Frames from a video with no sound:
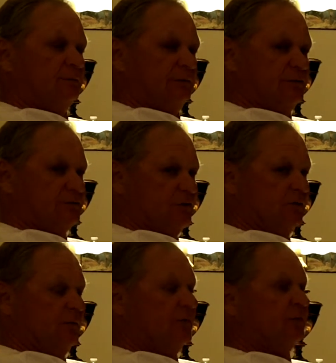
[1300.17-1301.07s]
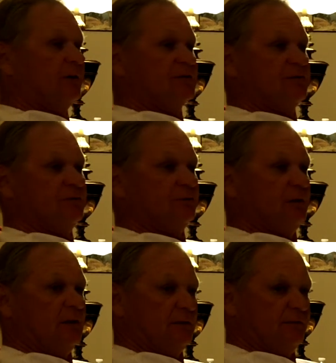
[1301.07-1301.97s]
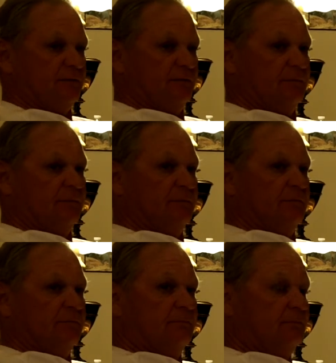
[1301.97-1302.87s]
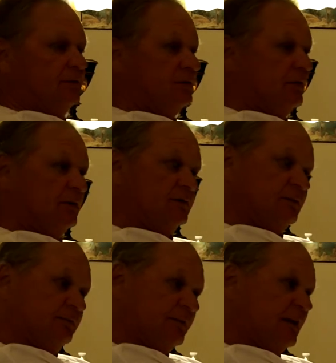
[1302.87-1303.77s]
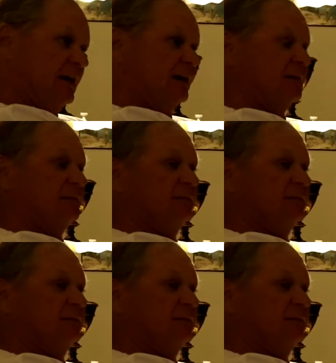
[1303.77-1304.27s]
You serve him the rest of your life. Because, I tell you,